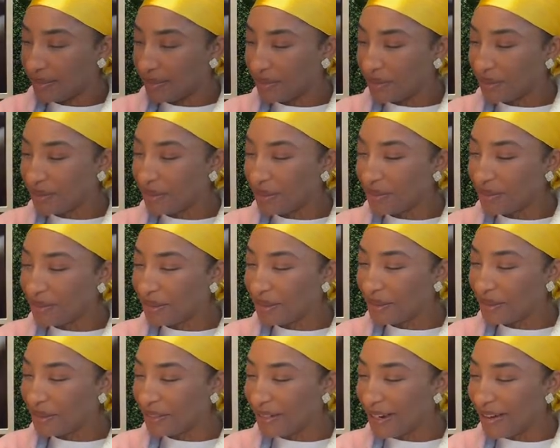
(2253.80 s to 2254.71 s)

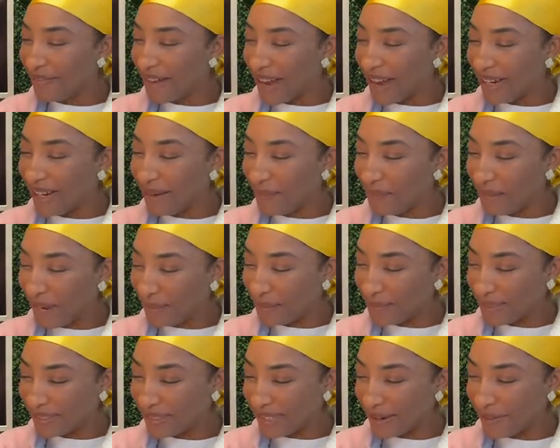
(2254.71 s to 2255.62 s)
Ooh, Avana
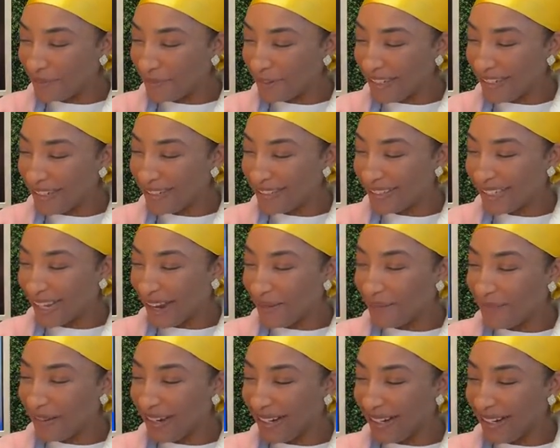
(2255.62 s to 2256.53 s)
pops up when you
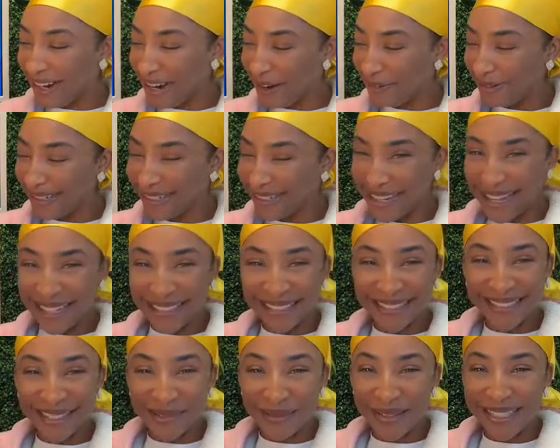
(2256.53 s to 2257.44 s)
type in
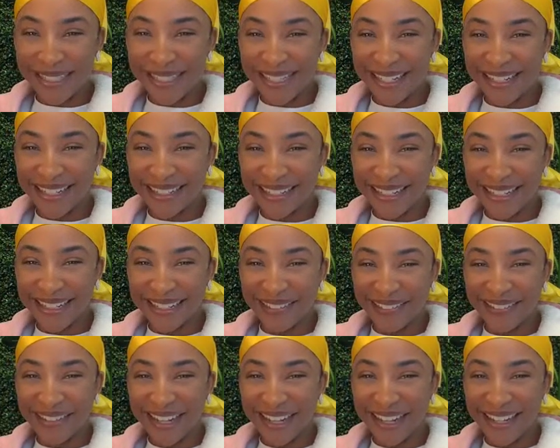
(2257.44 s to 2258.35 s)
hourglass tummy tuck. I
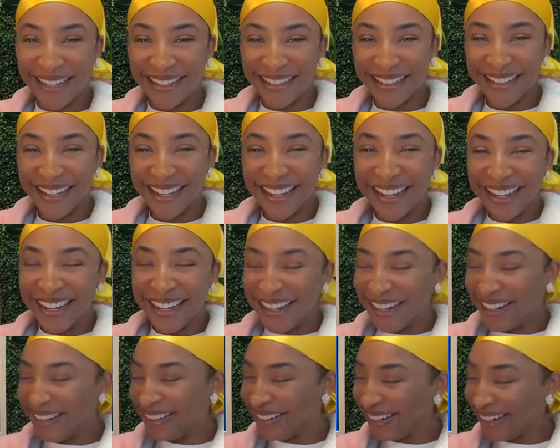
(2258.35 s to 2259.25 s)
love that.
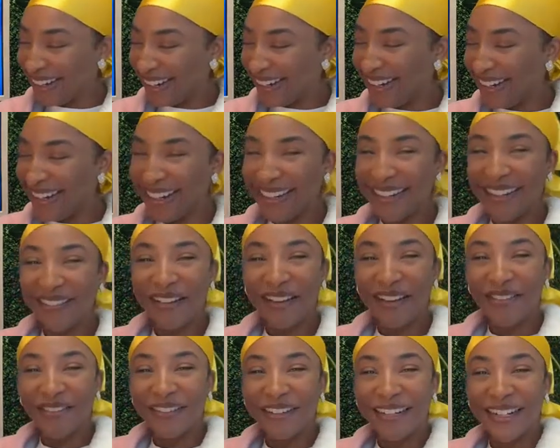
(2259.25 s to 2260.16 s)
All right, I love
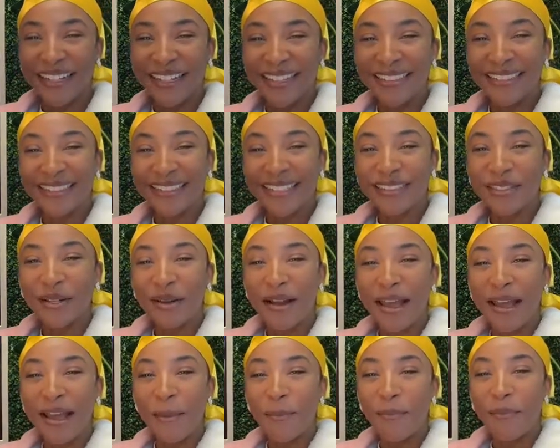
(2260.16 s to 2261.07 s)
that for us. Let's go
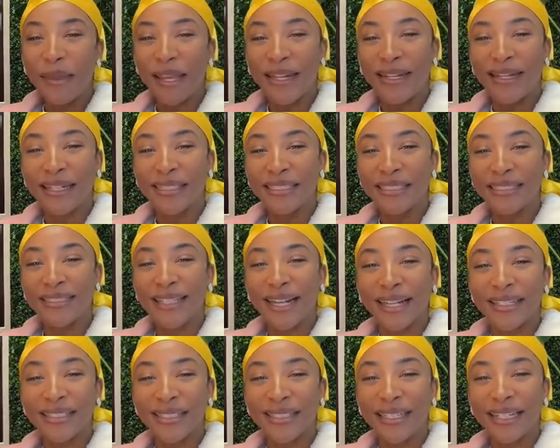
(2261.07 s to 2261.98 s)
ahead and pin that she's
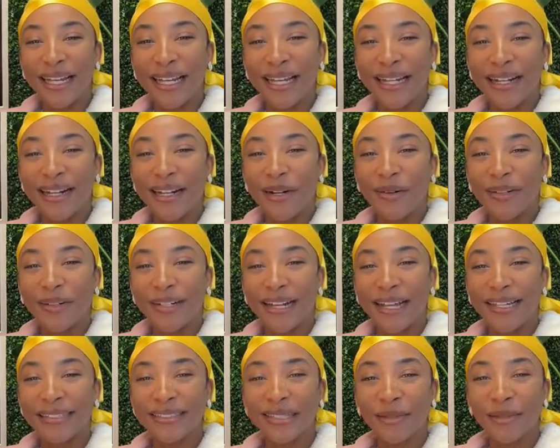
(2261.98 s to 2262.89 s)
actually getting an
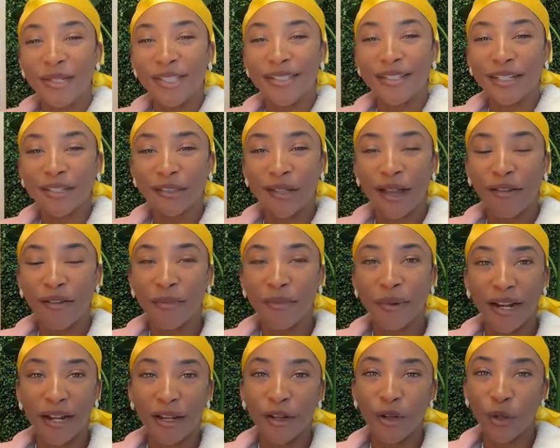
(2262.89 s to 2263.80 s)
hourglass tummy tuck so
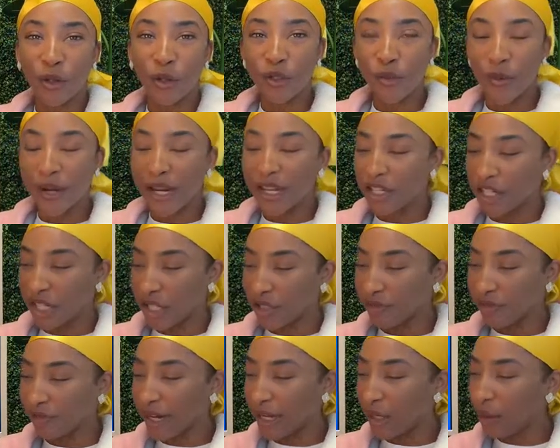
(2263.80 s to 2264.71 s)
everybody knows what I
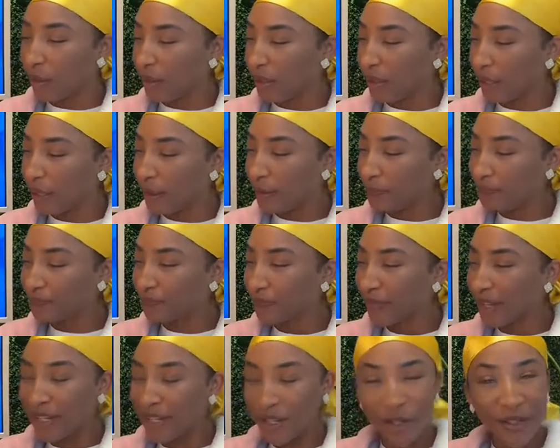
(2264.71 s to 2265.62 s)
just read out loud.
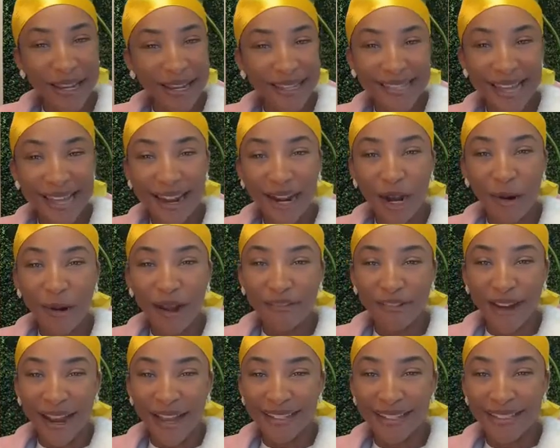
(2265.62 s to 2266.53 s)
Did you guys like how I
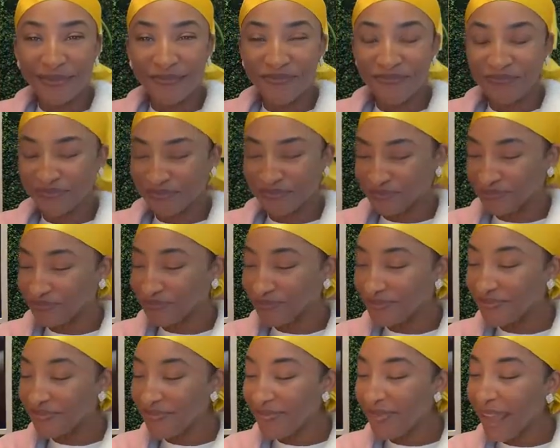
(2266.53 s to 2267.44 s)
read?
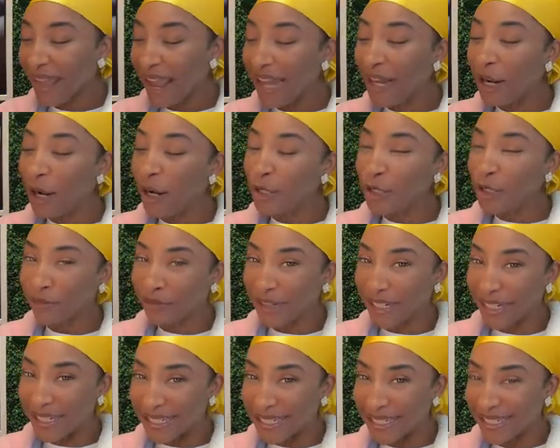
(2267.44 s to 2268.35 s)
I know how to
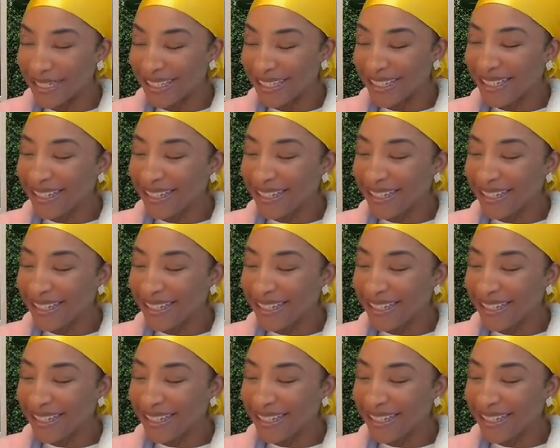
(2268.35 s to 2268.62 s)
read.